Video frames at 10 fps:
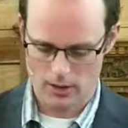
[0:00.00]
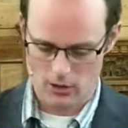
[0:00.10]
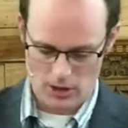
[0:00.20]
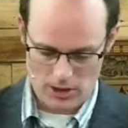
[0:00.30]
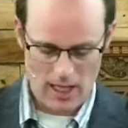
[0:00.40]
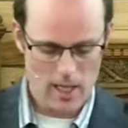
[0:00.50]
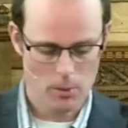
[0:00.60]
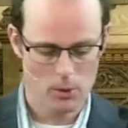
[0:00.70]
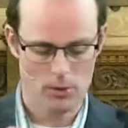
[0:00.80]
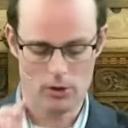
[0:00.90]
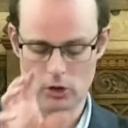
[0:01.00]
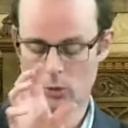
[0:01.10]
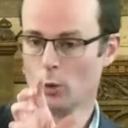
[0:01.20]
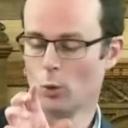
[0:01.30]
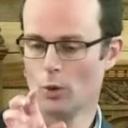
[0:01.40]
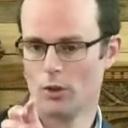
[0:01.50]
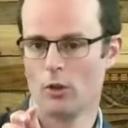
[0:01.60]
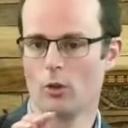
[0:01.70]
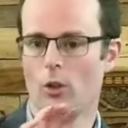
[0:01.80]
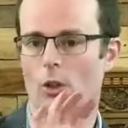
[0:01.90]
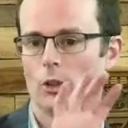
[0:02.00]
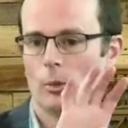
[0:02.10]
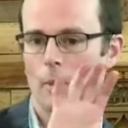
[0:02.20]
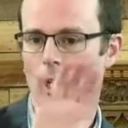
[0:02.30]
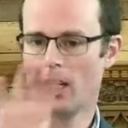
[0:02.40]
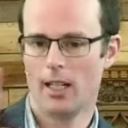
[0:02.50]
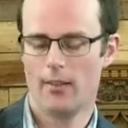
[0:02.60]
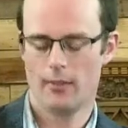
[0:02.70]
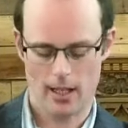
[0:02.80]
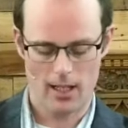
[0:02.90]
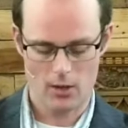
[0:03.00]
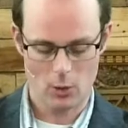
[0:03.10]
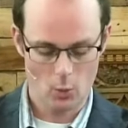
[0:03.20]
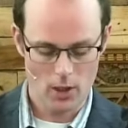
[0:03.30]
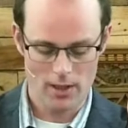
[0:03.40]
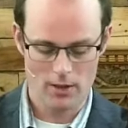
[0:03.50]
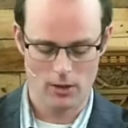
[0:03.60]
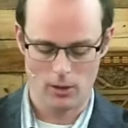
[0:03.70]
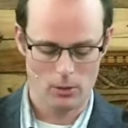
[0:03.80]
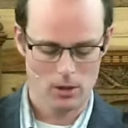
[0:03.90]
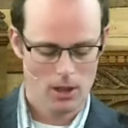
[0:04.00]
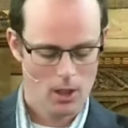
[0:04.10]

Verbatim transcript: there's the table and a small wooden cross, and behind that is a window,